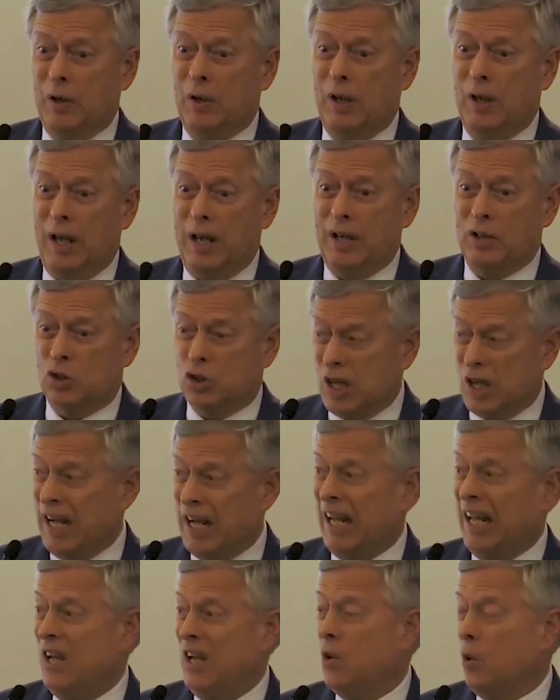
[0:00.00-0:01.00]
the
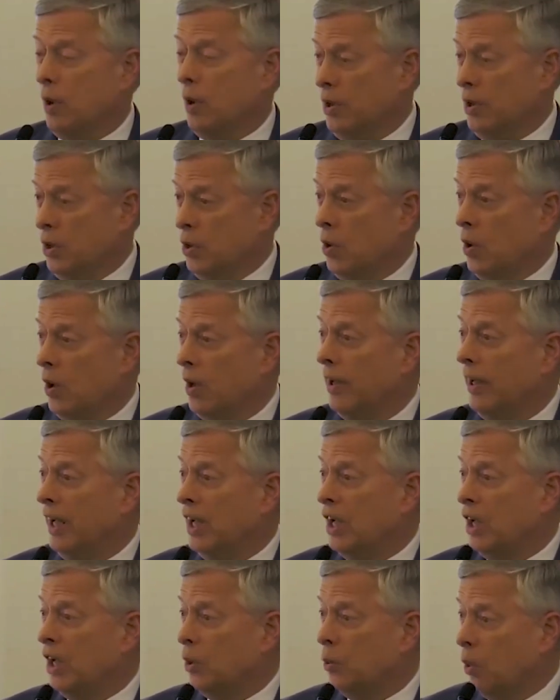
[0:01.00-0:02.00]
city or you're
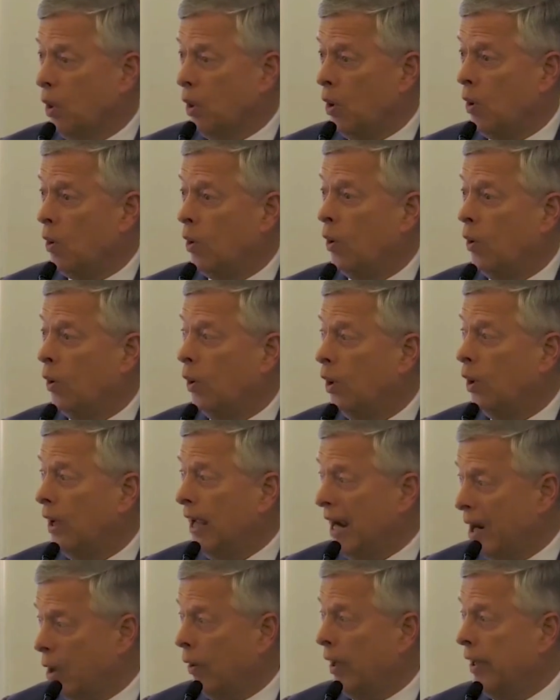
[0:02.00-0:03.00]
in a rural
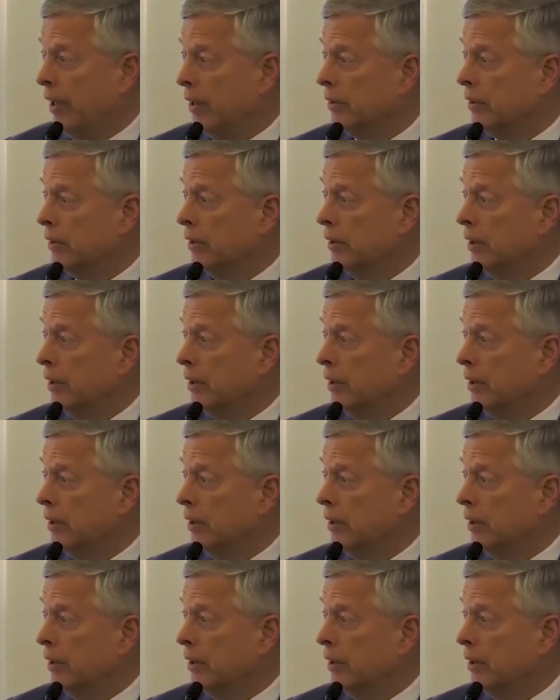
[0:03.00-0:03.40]
area.